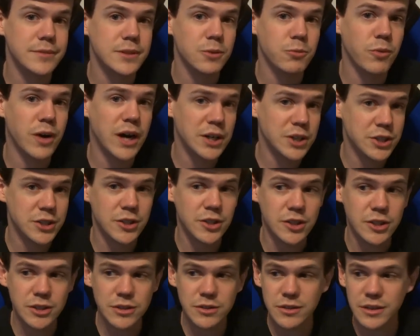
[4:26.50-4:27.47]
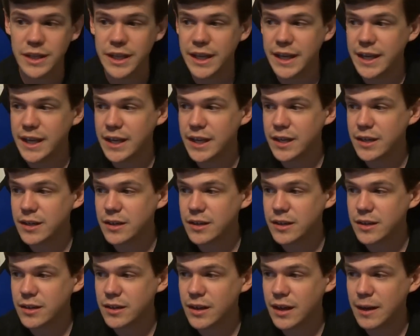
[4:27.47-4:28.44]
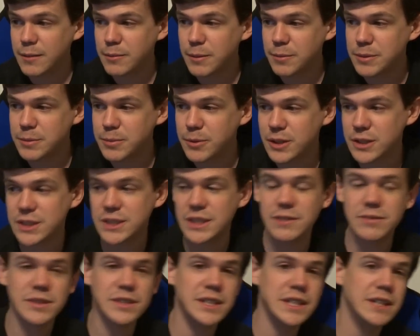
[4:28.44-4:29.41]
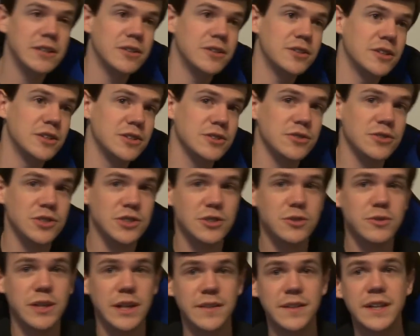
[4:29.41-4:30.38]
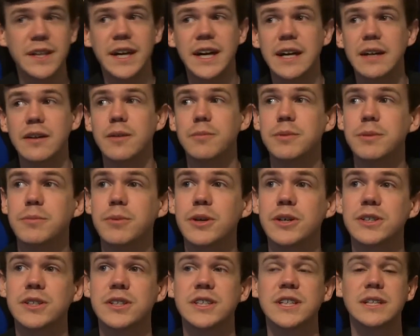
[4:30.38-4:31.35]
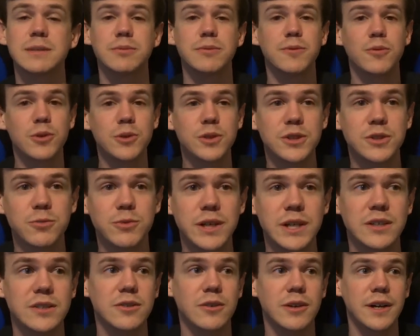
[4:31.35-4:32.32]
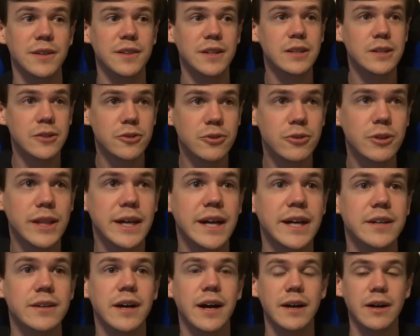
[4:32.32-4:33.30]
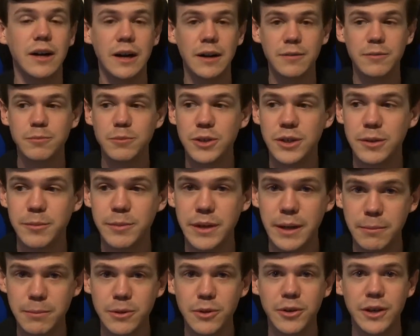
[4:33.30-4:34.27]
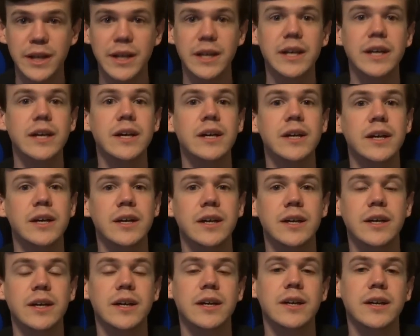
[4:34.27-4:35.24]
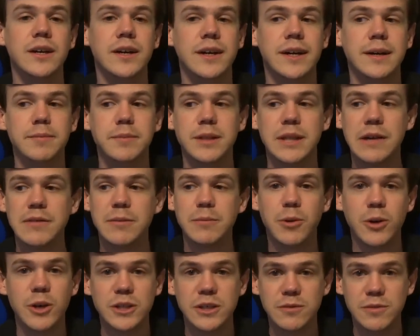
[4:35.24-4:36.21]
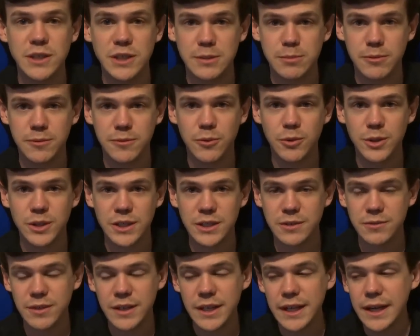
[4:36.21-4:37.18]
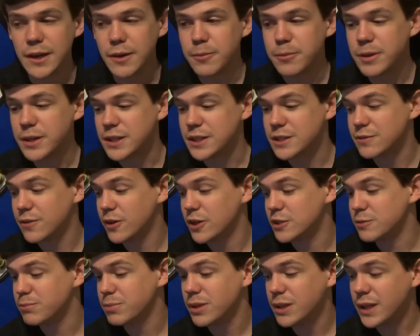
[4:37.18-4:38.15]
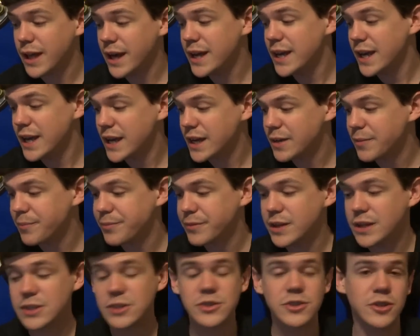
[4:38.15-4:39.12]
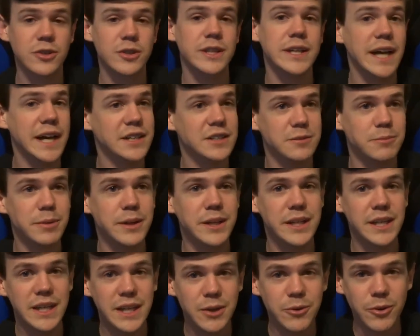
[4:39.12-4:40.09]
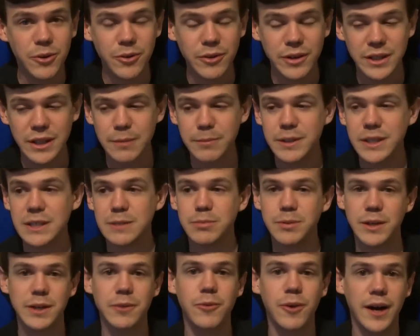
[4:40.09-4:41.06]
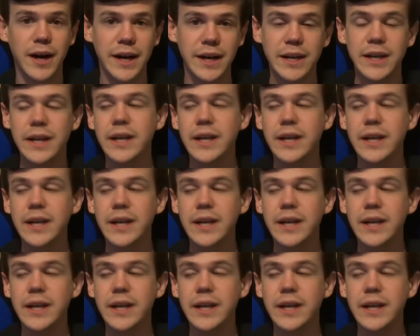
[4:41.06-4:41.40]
Watch Dogs, and I'm up to part 17 on Dark Souls 2, and I think I had up to part 6 before this week, so I think literally I, am going to be uploading um, 11 parts of each before this video. But as far as playing, it certainly hasn't been equal, and let me explain why.